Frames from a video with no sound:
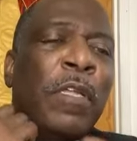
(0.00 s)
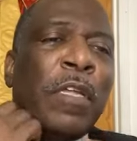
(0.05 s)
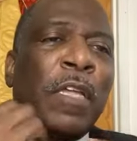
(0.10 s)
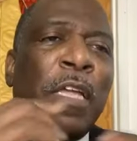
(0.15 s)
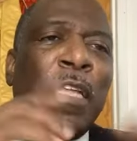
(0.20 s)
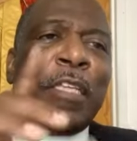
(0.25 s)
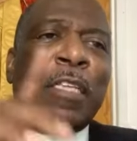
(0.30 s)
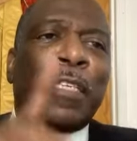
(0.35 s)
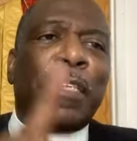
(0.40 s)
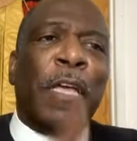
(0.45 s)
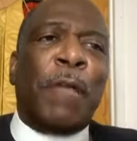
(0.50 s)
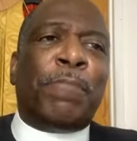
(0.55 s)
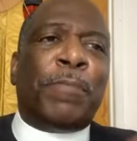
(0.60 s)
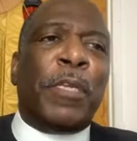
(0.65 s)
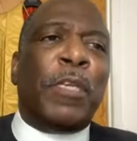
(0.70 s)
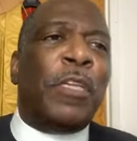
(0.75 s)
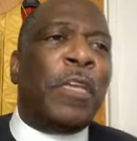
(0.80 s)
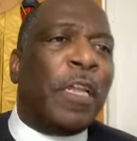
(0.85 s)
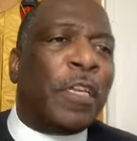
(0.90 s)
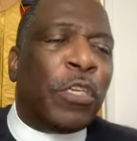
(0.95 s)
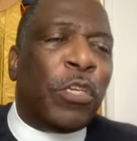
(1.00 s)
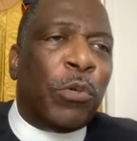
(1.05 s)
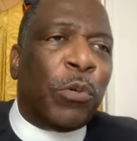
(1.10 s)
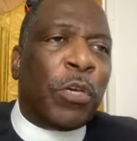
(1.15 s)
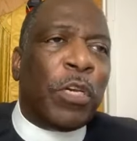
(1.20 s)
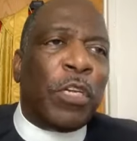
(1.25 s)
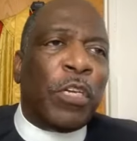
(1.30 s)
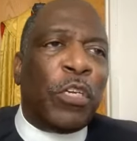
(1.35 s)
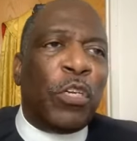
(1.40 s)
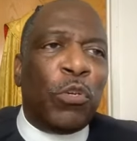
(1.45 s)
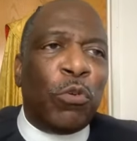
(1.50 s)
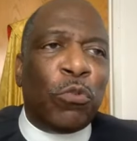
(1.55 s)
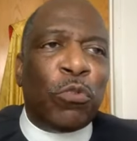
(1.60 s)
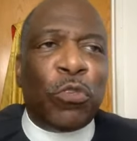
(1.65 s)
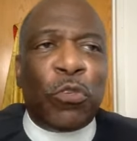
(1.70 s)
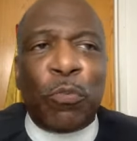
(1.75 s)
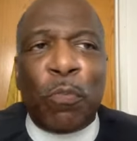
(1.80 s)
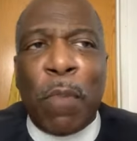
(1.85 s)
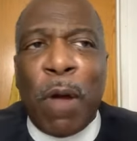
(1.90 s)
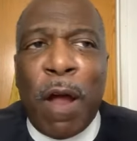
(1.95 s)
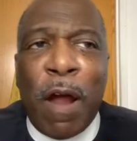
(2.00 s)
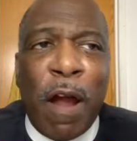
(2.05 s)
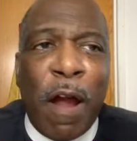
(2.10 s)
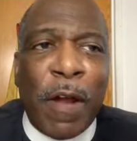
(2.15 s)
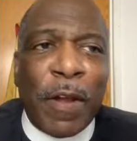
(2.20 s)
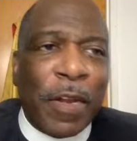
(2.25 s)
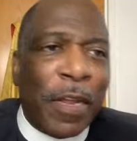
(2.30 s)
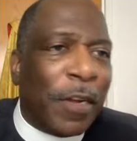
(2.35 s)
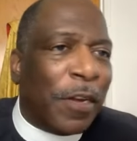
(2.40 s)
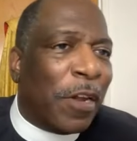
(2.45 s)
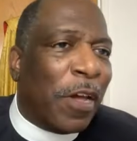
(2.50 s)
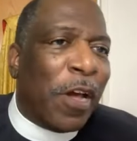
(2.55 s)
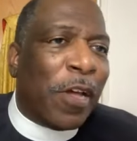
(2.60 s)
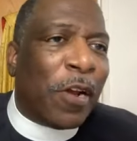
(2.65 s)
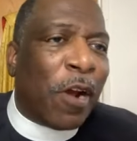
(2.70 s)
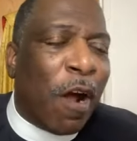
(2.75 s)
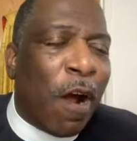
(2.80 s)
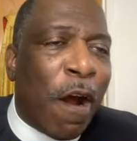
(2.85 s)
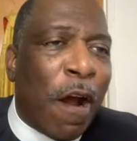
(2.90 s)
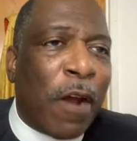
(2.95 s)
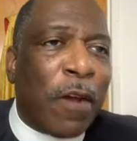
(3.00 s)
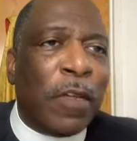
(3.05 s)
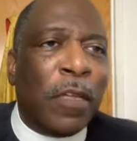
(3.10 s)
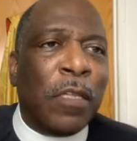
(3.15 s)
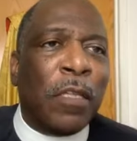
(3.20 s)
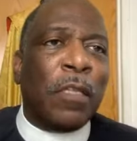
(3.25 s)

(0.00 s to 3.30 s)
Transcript: It's something that you can do smart and not hard